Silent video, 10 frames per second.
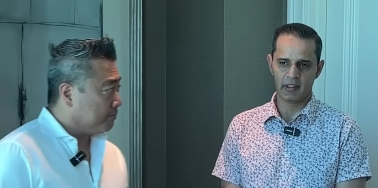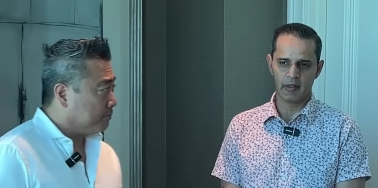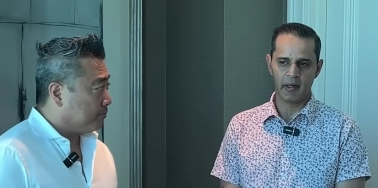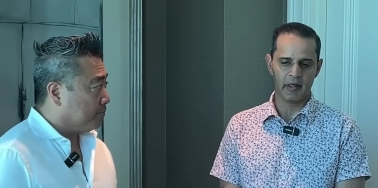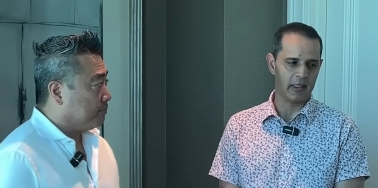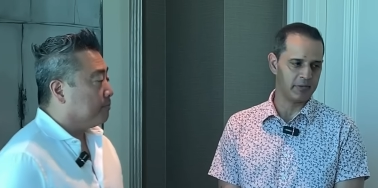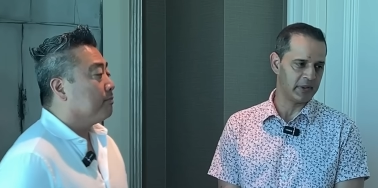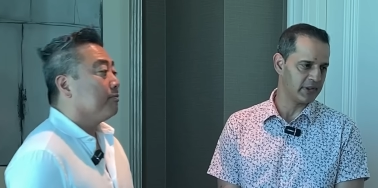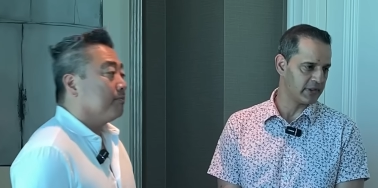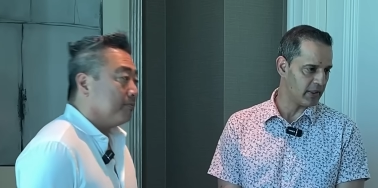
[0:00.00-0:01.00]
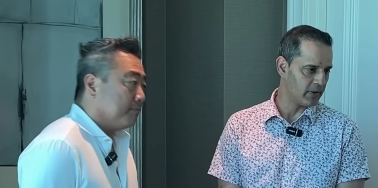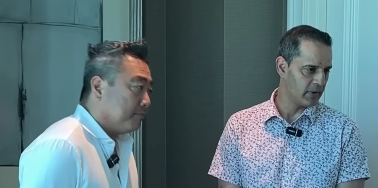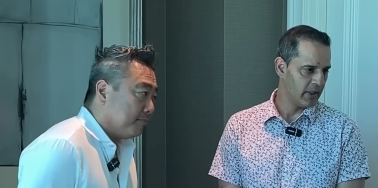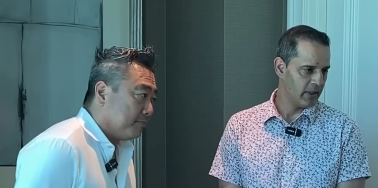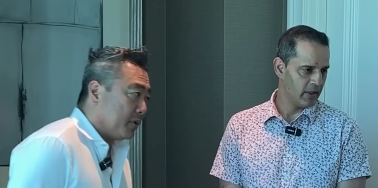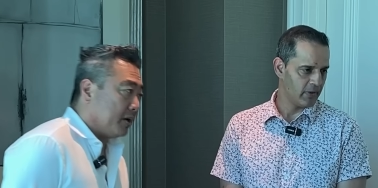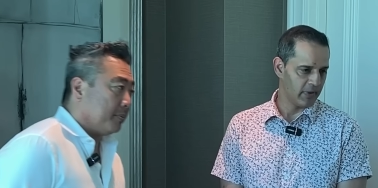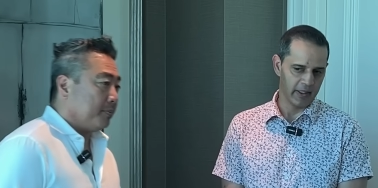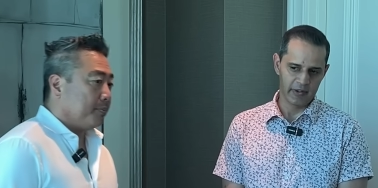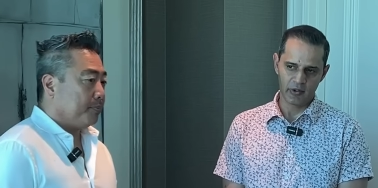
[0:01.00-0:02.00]
Speaker 1: commoditized business now, yeah.
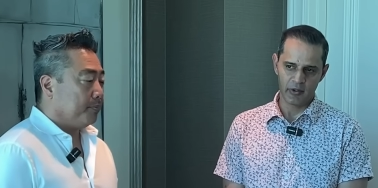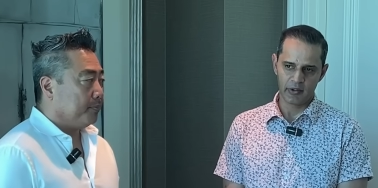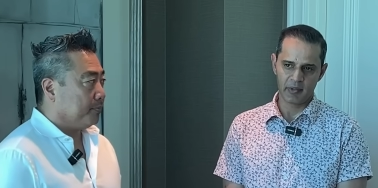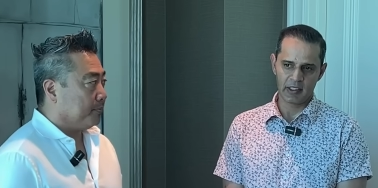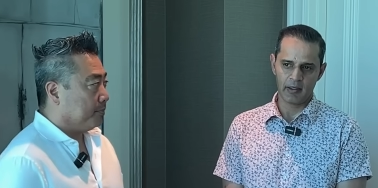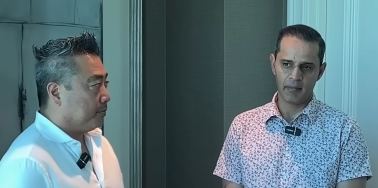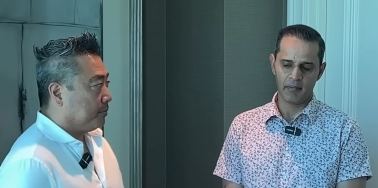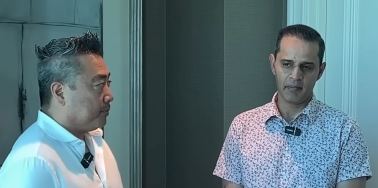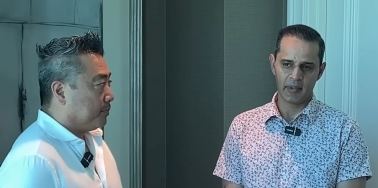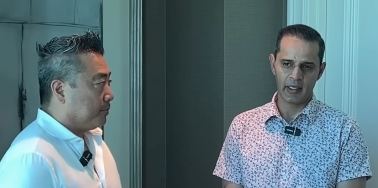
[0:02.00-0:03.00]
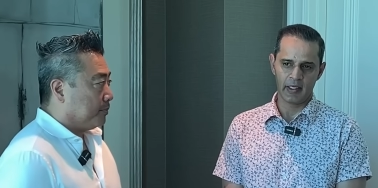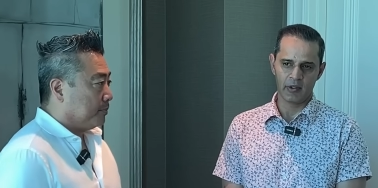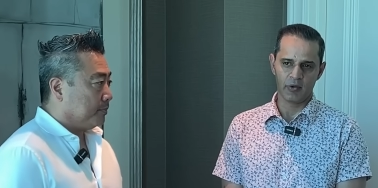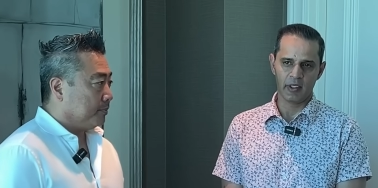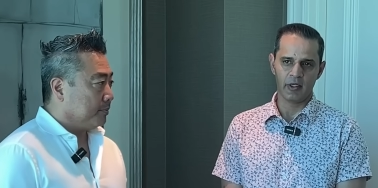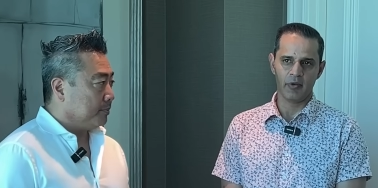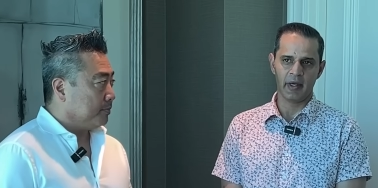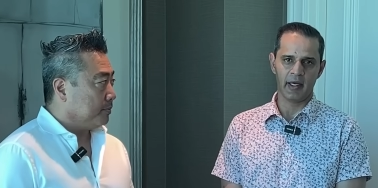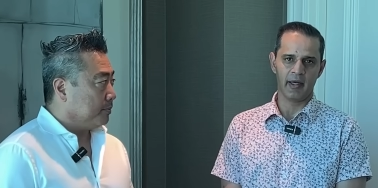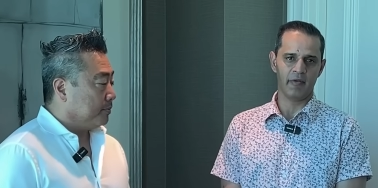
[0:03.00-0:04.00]
right? So it's become that you need to
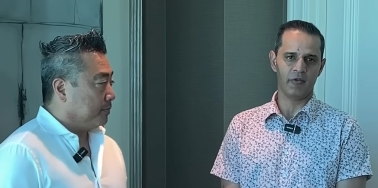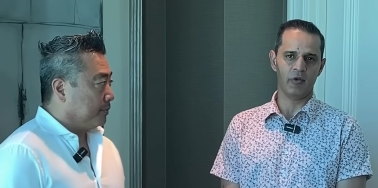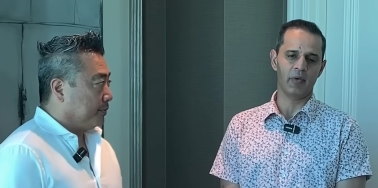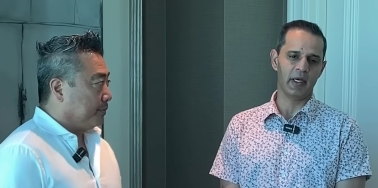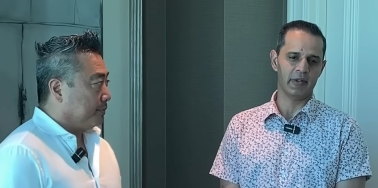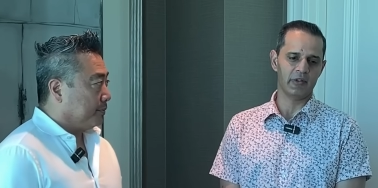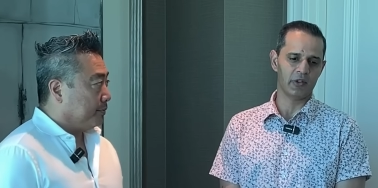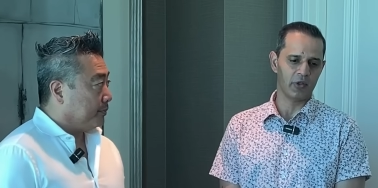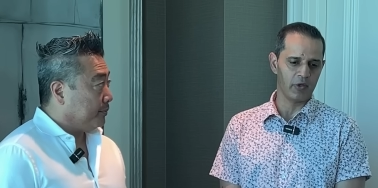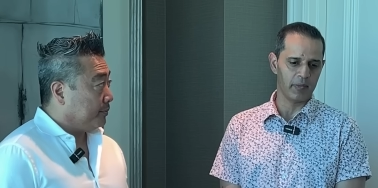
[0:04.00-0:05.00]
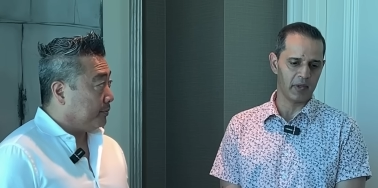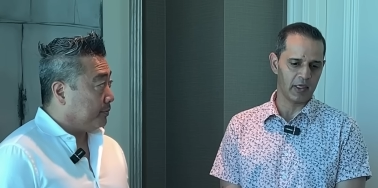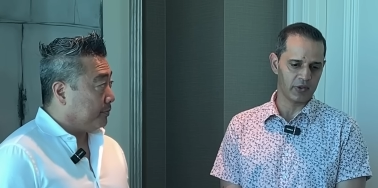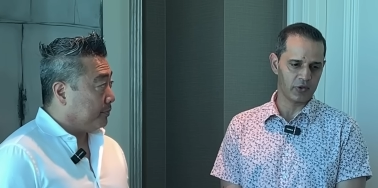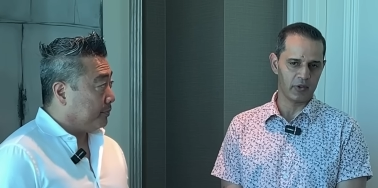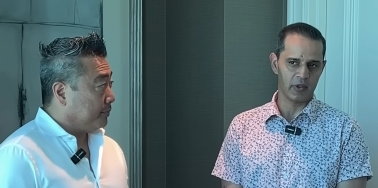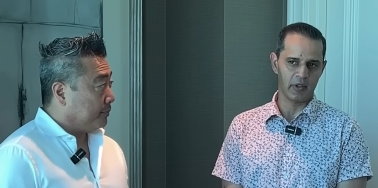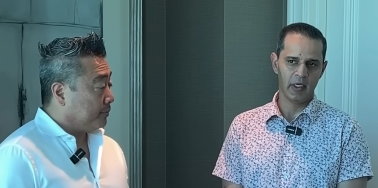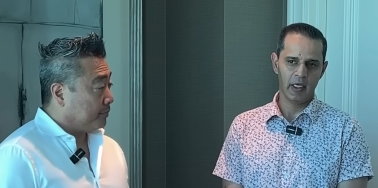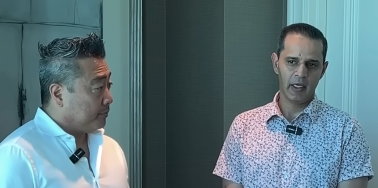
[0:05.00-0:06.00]
have the right security
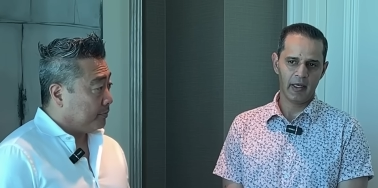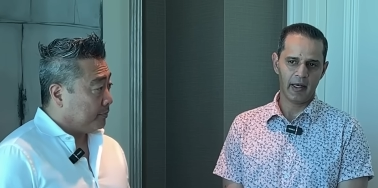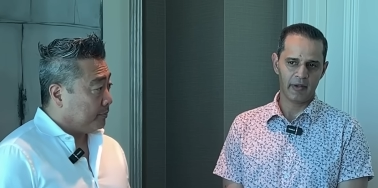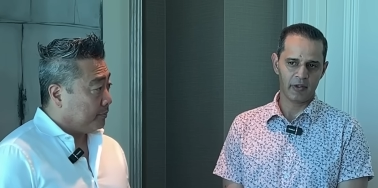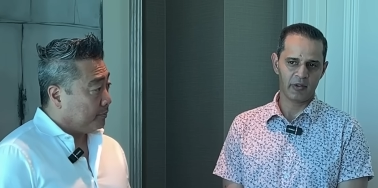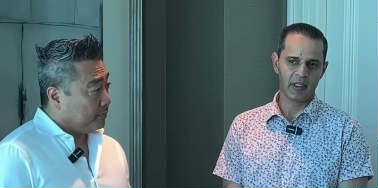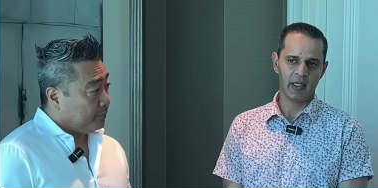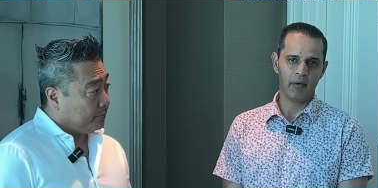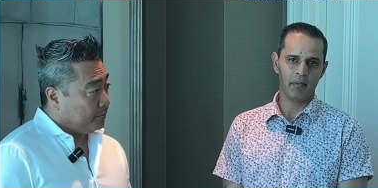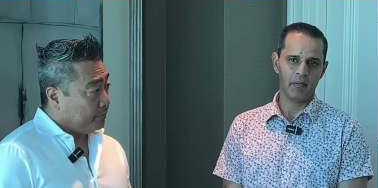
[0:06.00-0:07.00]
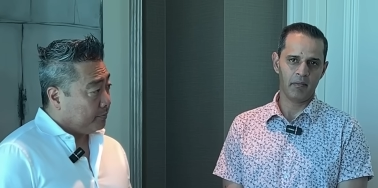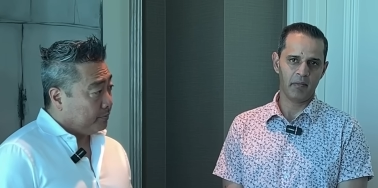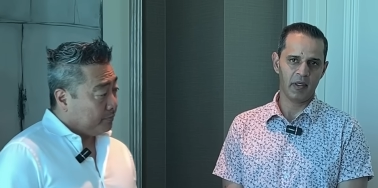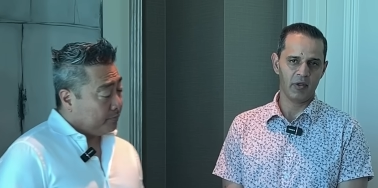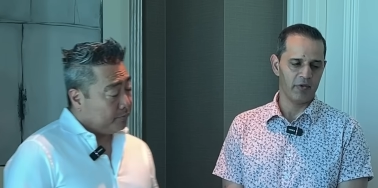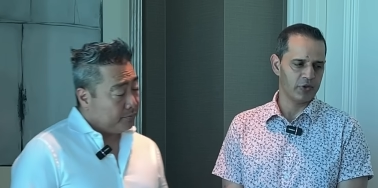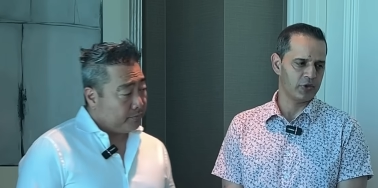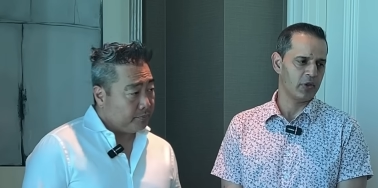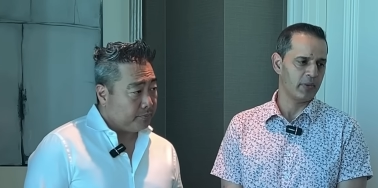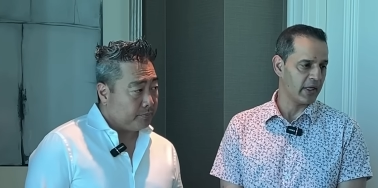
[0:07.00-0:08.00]
posture at the time
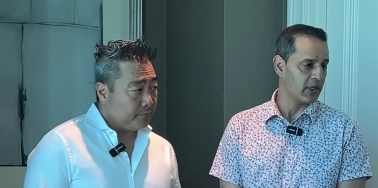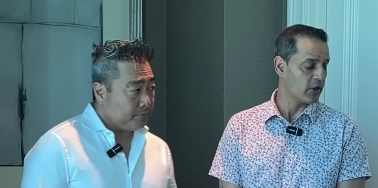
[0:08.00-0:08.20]
individuals are writing